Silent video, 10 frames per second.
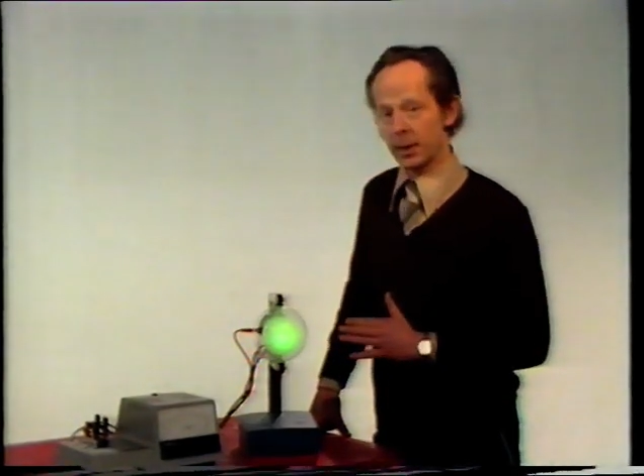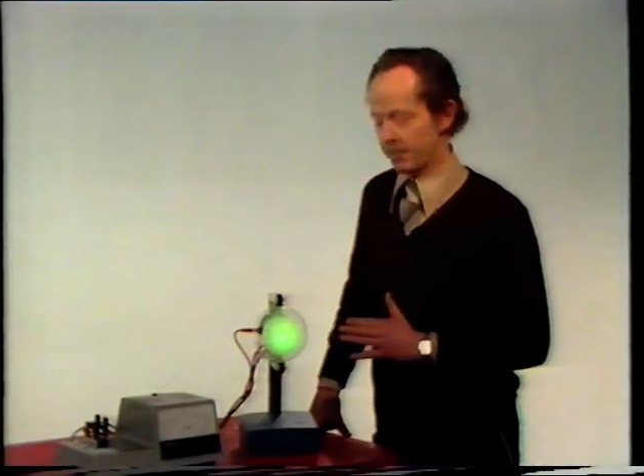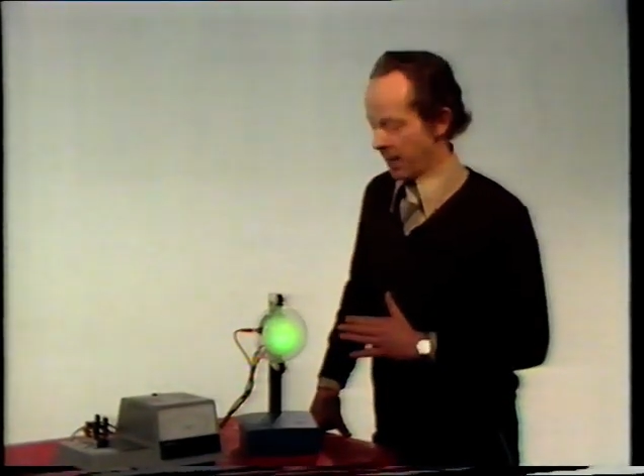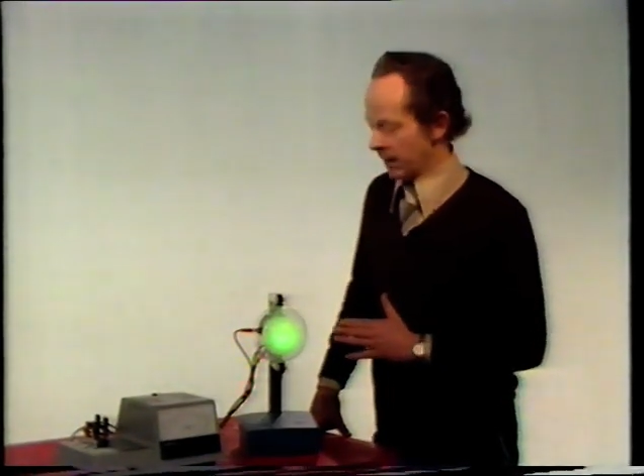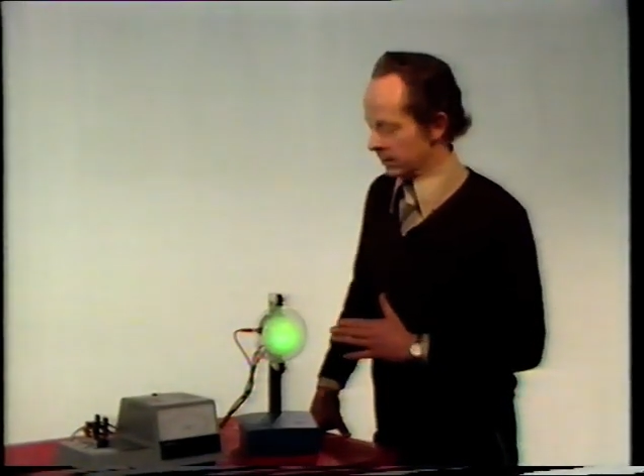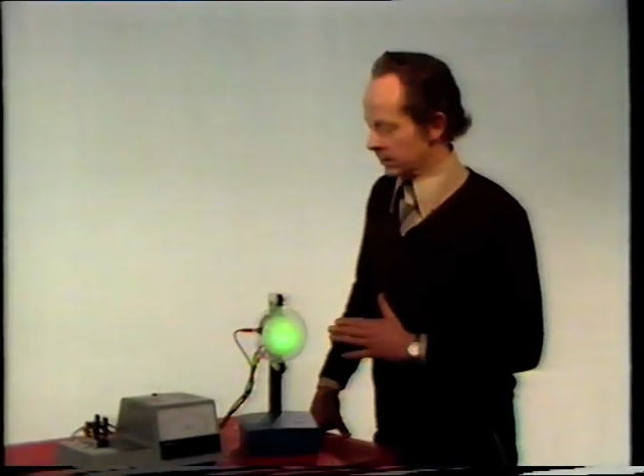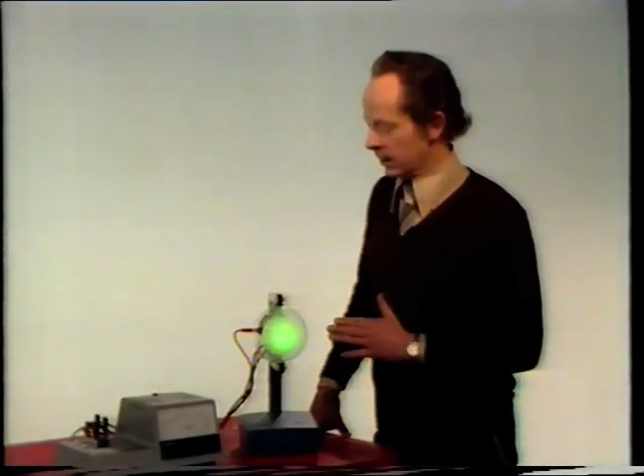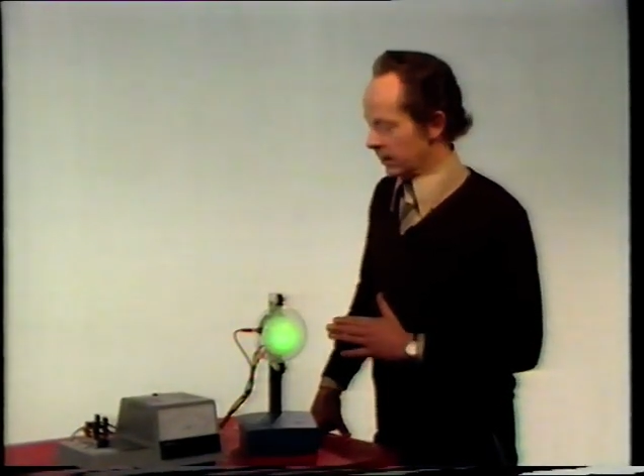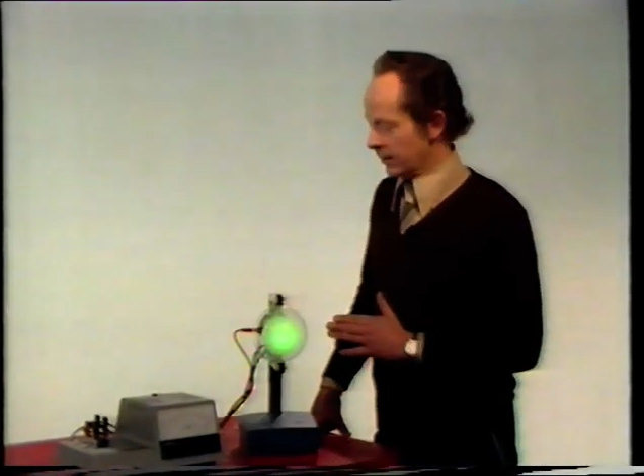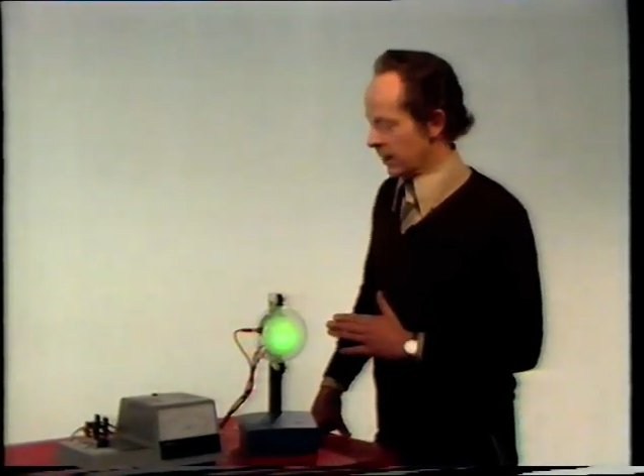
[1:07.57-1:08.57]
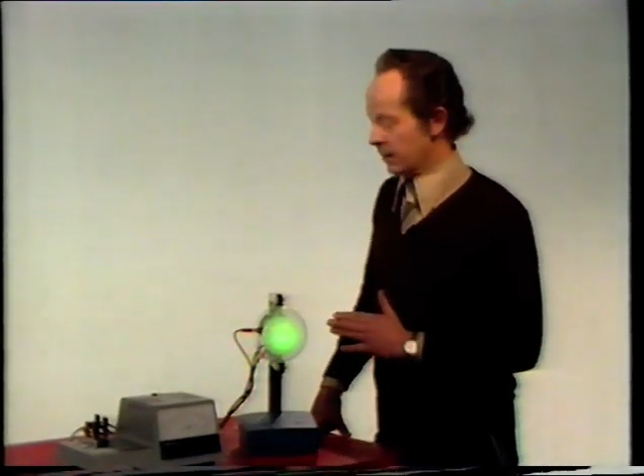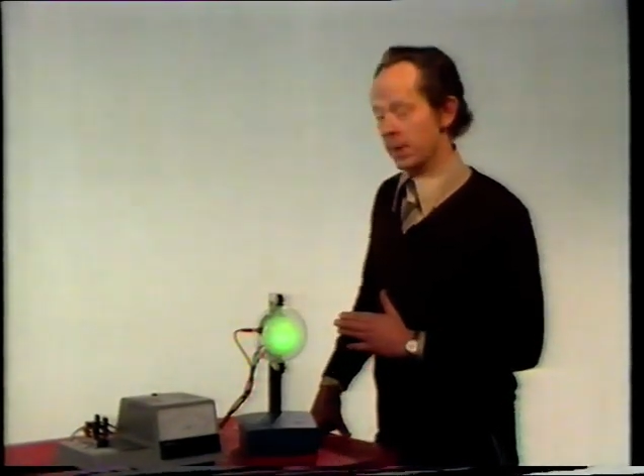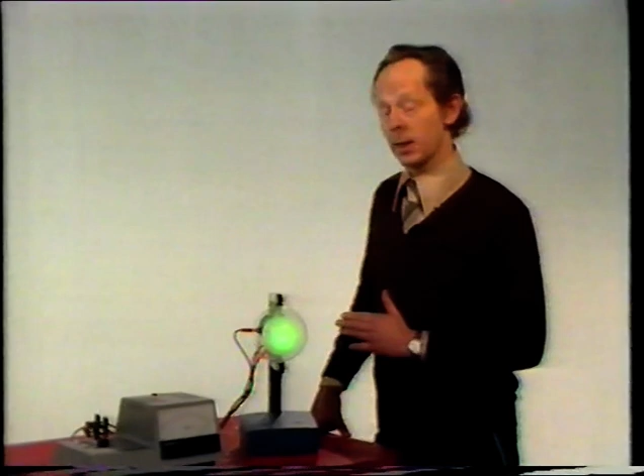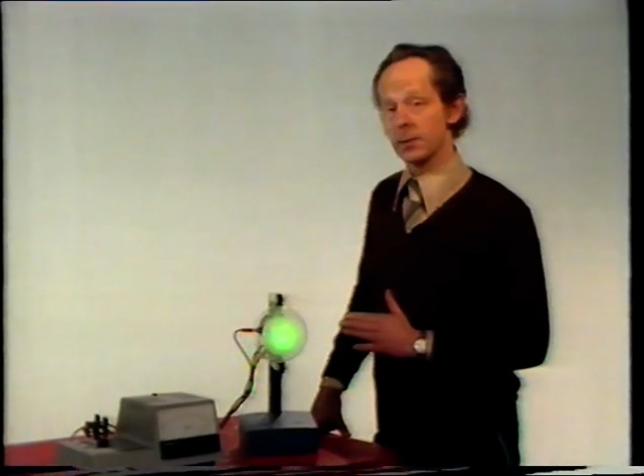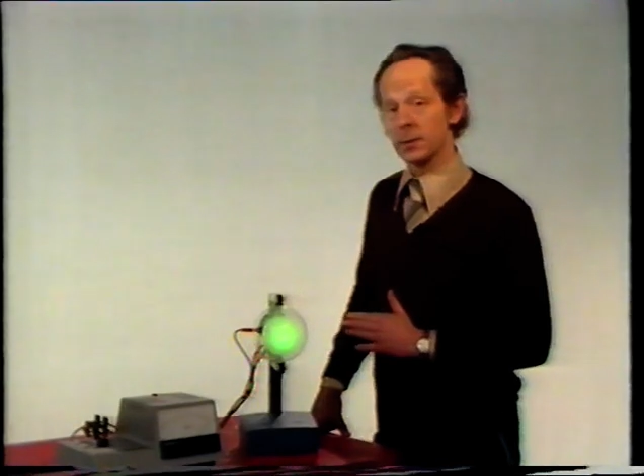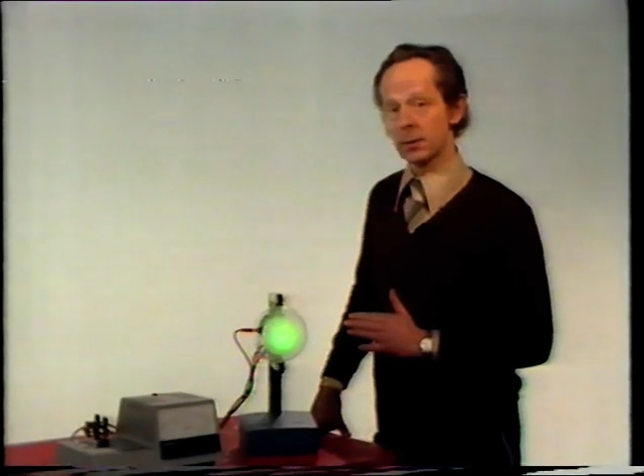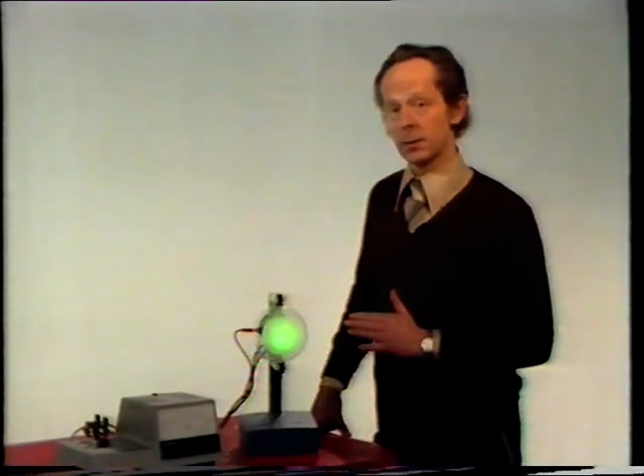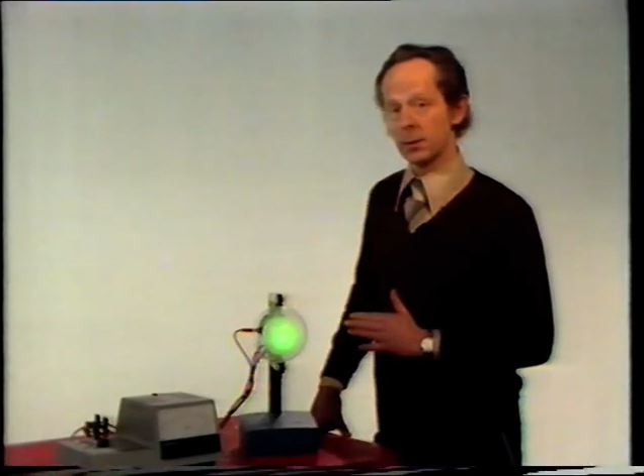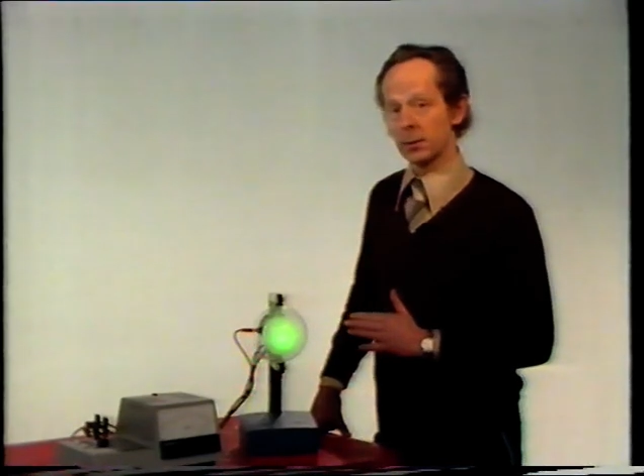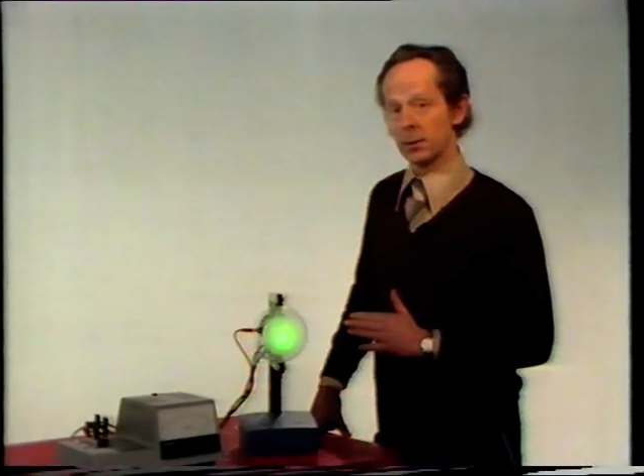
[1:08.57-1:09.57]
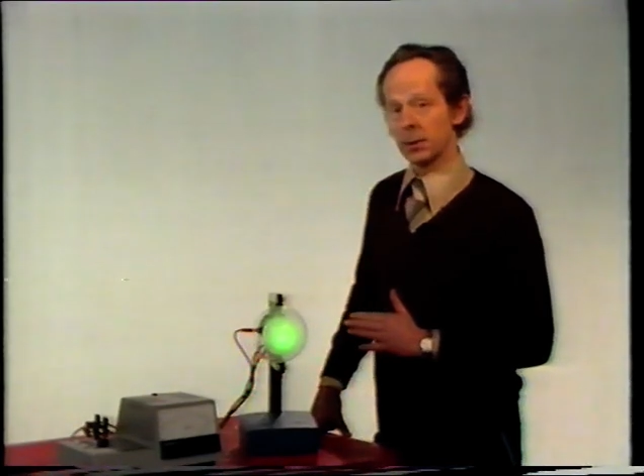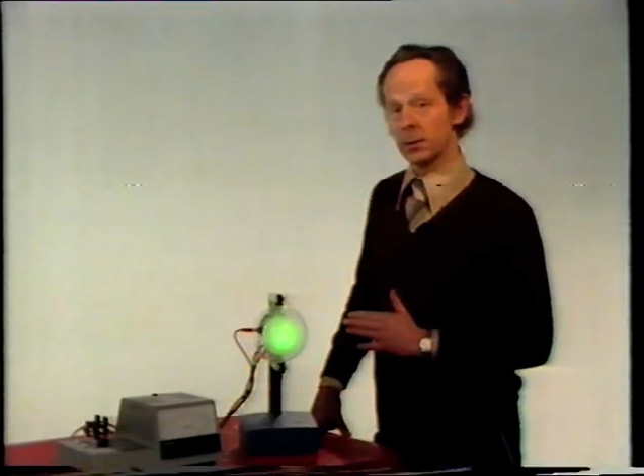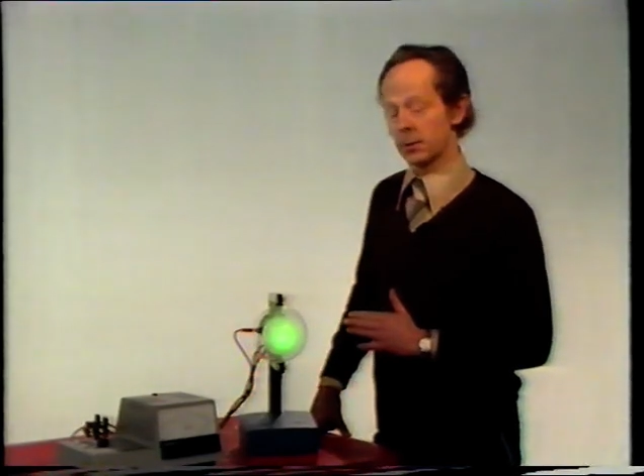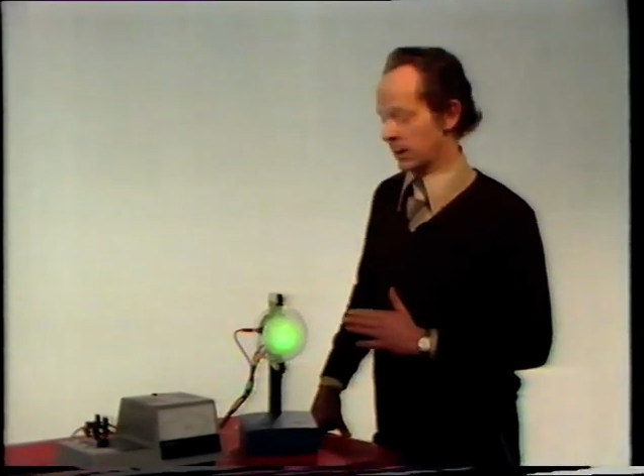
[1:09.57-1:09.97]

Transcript: pattern, then it means that